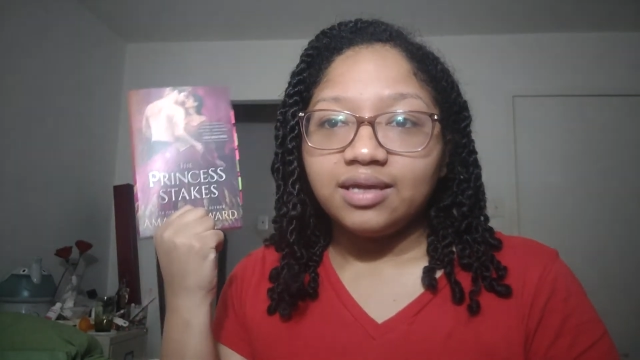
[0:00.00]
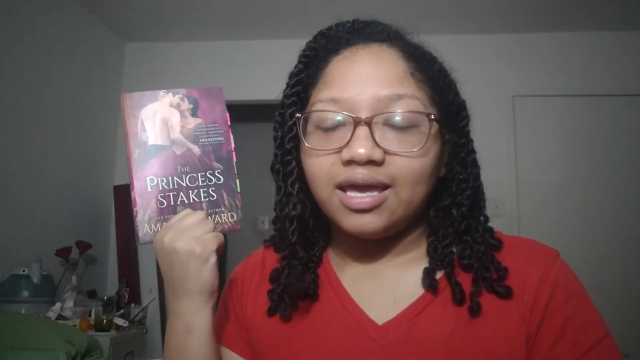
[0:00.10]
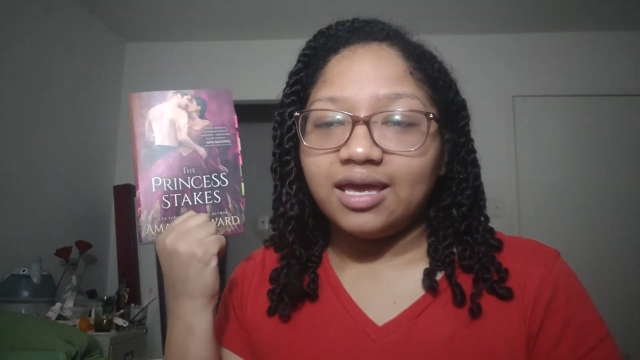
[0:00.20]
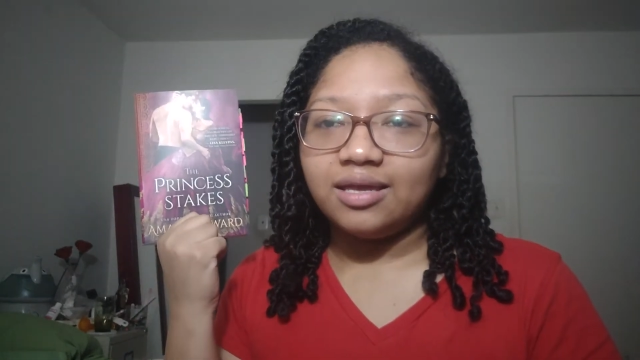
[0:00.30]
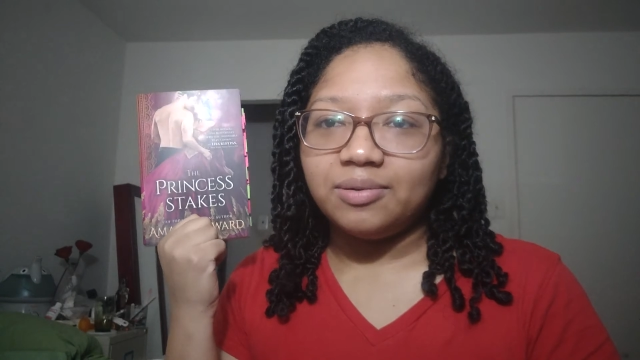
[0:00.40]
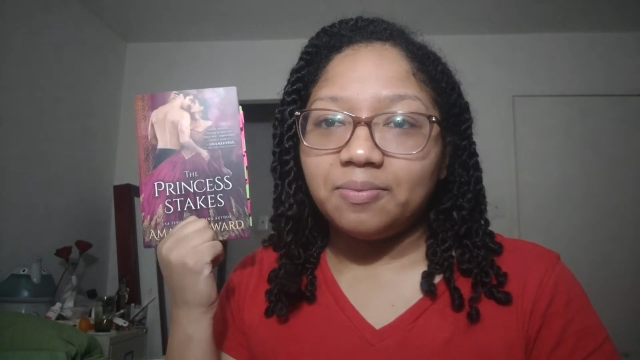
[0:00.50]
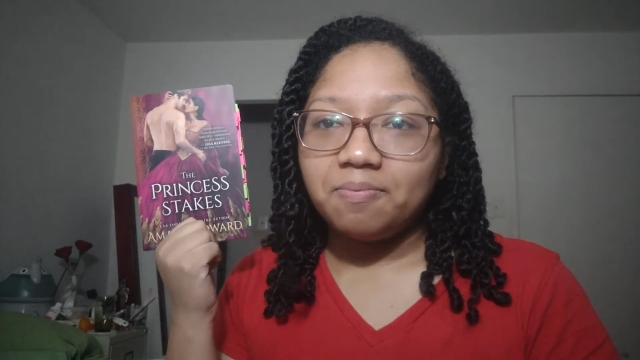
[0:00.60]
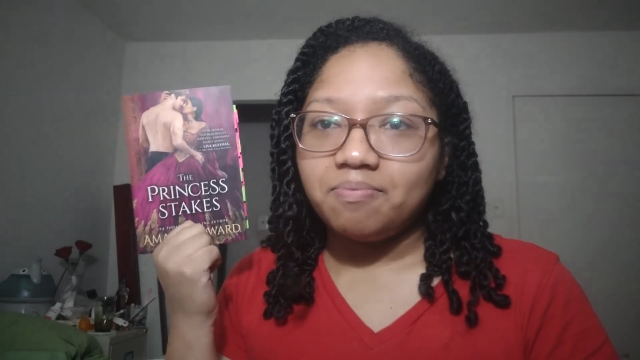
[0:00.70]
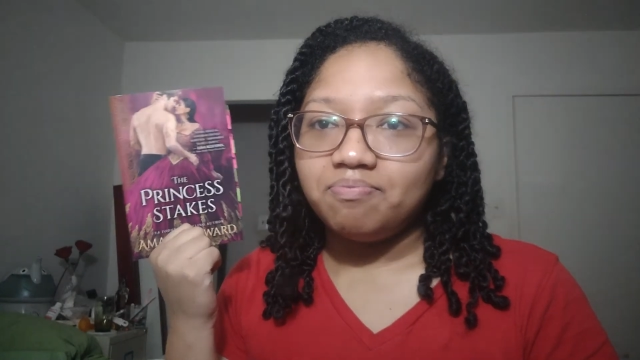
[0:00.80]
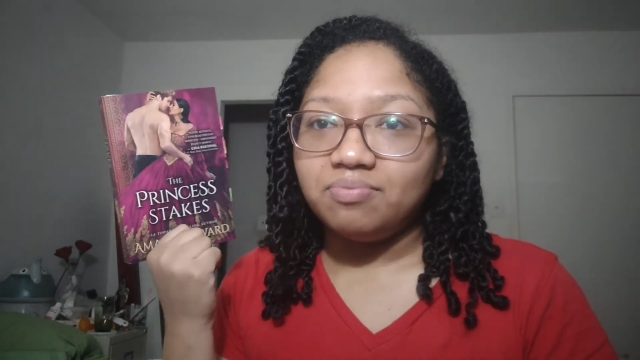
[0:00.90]
and
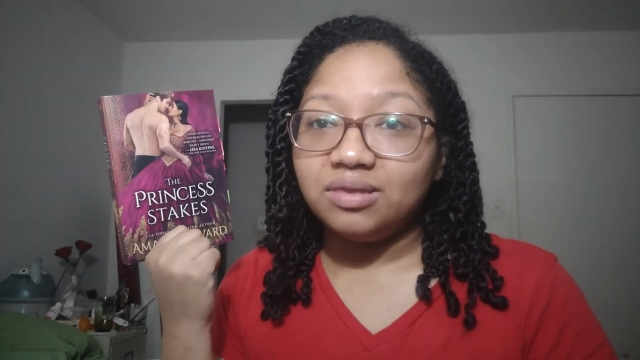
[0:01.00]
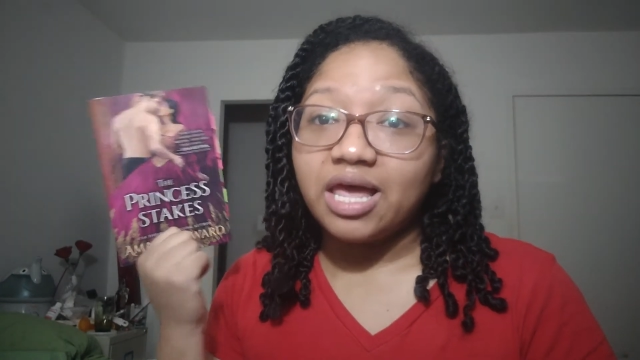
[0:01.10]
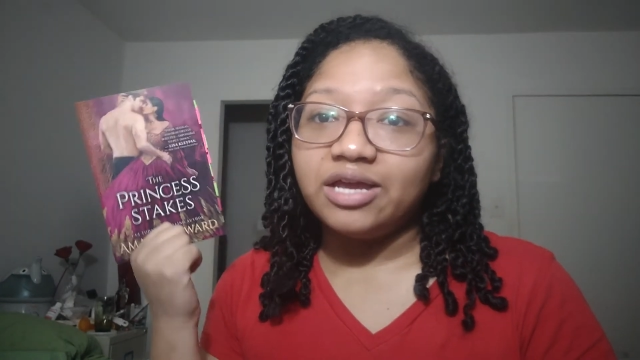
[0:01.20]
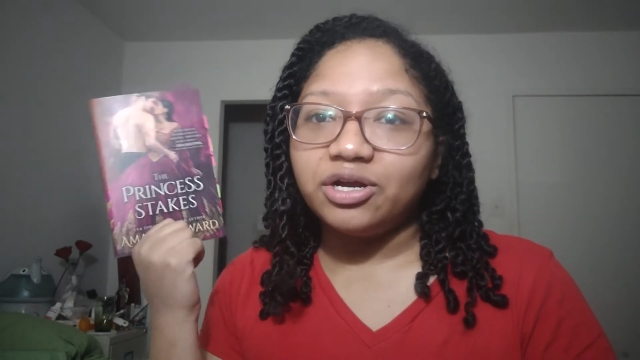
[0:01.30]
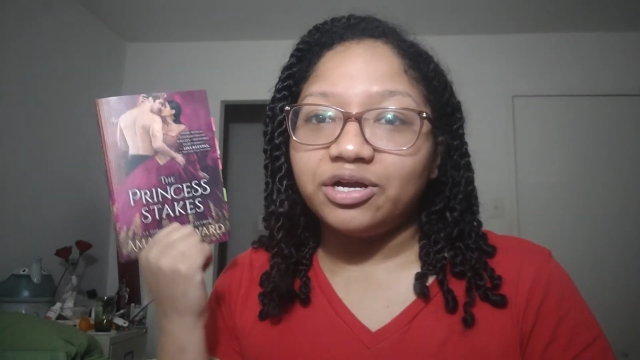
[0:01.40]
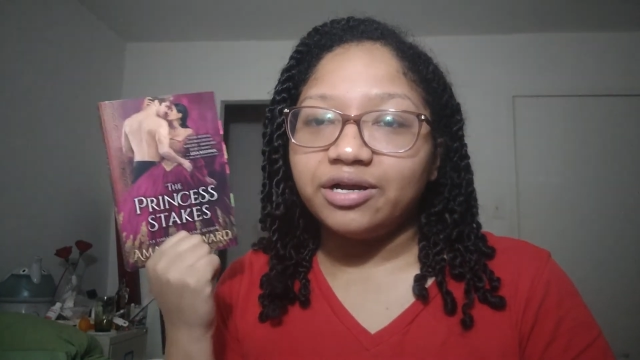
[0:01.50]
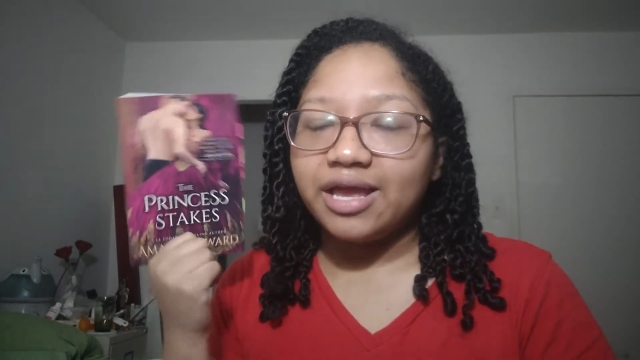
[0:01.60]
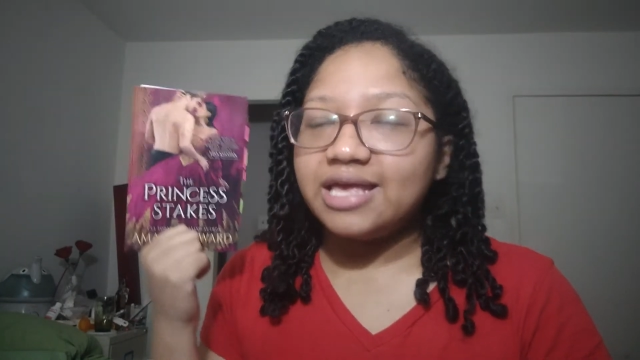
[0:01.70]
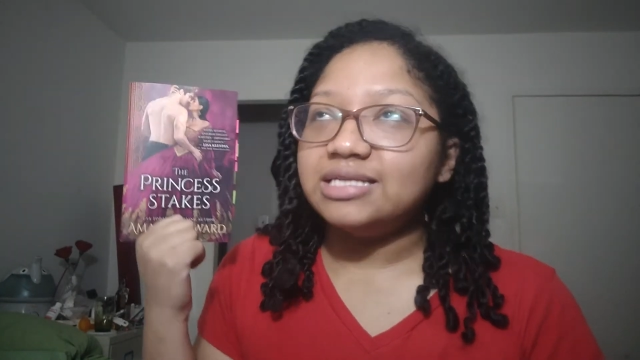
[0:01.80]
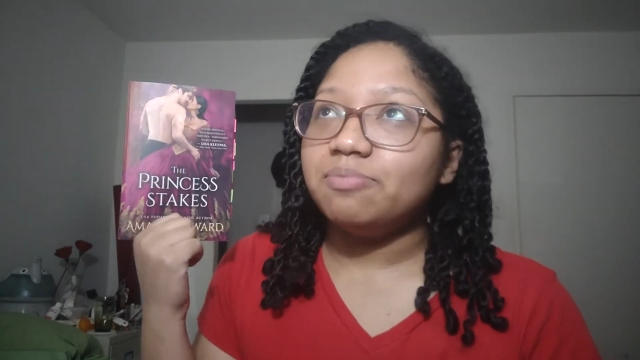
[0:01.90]
lighter
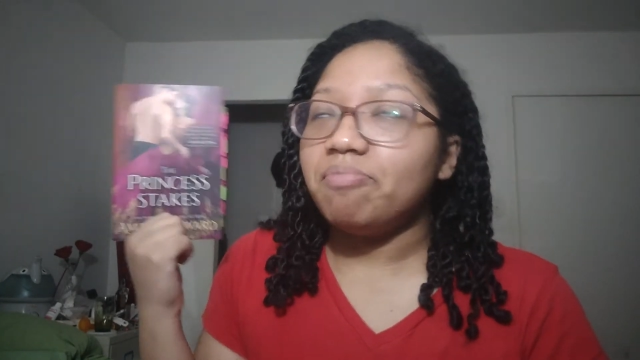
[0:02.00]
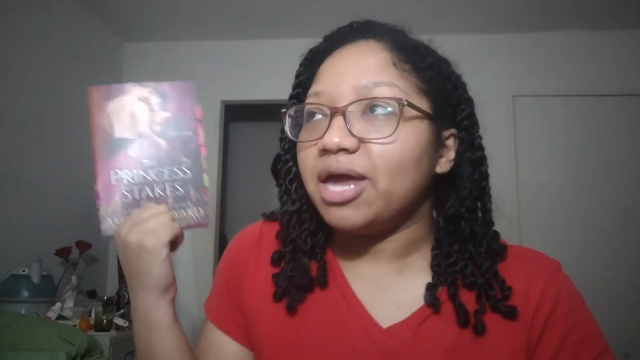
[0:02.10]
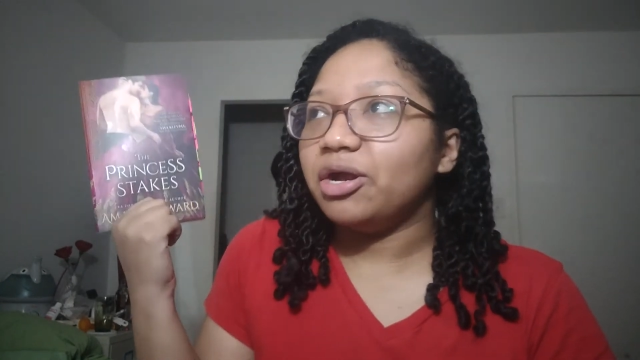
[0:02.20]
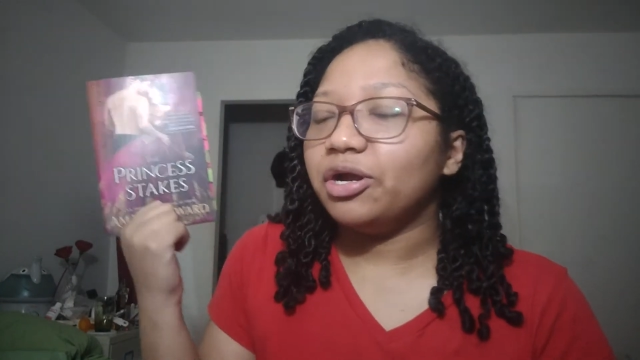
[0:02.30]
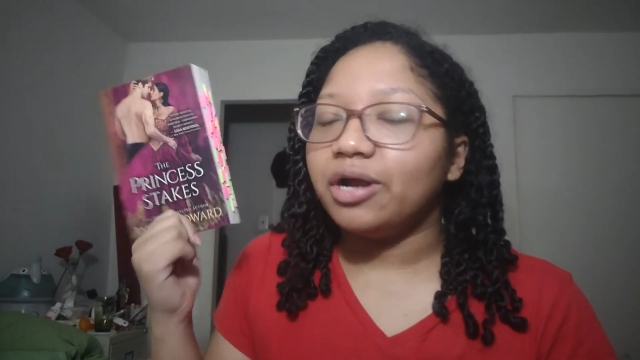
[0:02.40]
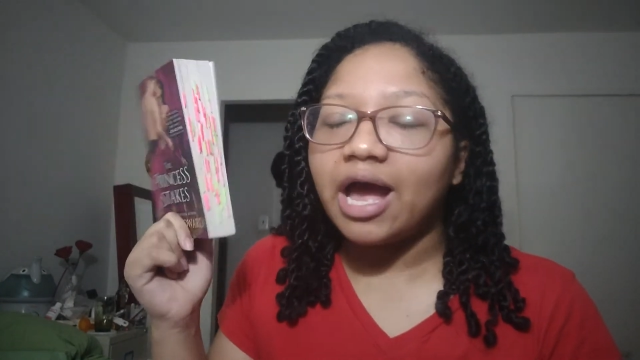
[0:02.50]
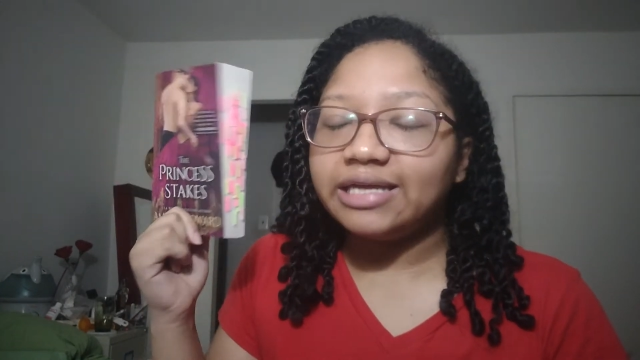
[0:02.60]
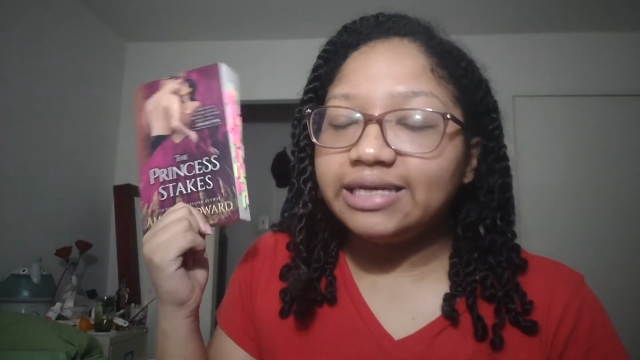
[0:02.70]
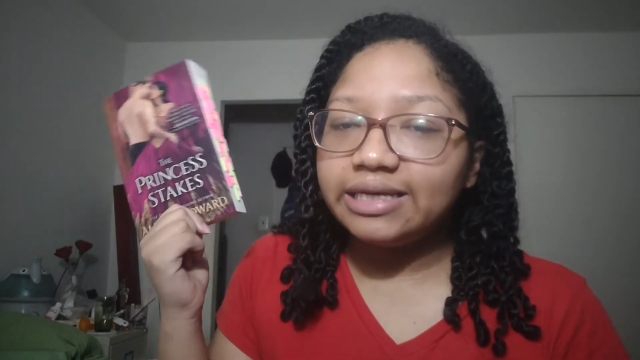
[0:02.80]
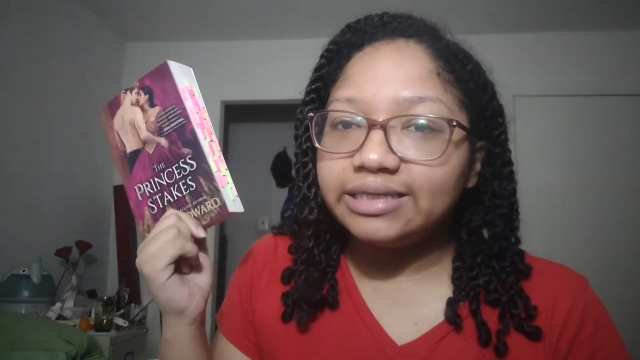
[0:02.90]
is better
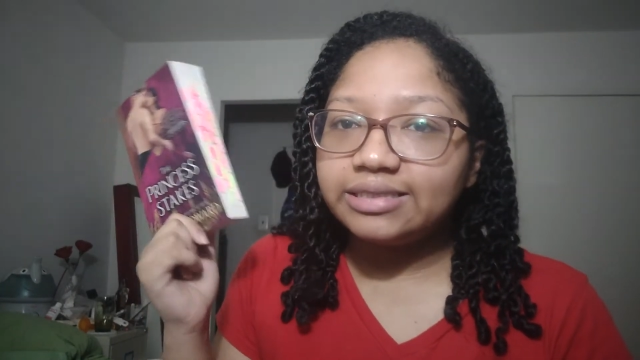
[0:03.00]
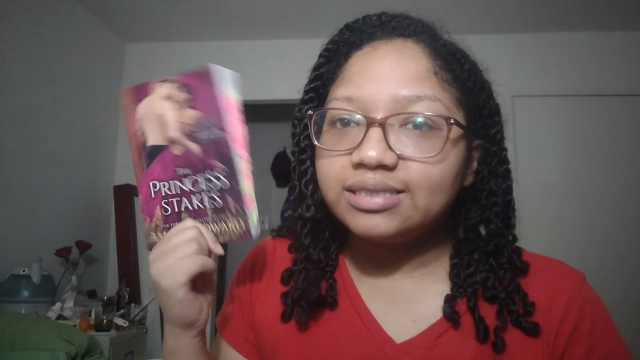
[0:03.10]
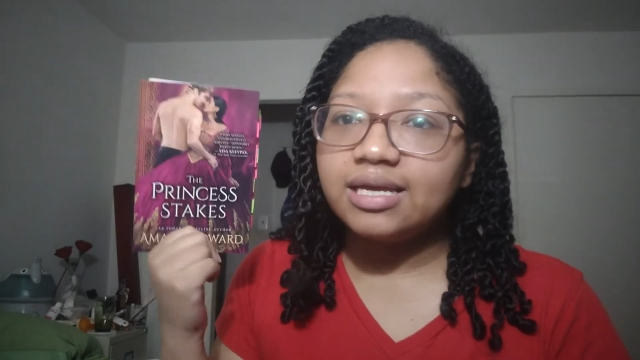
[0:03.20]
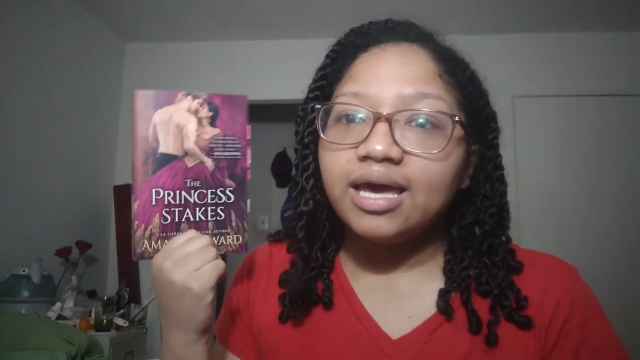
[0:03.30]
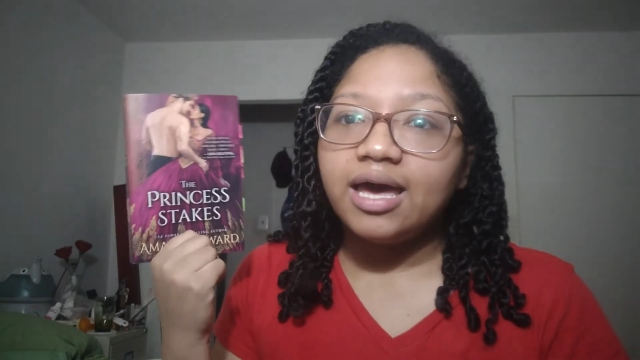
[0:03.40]
ideas.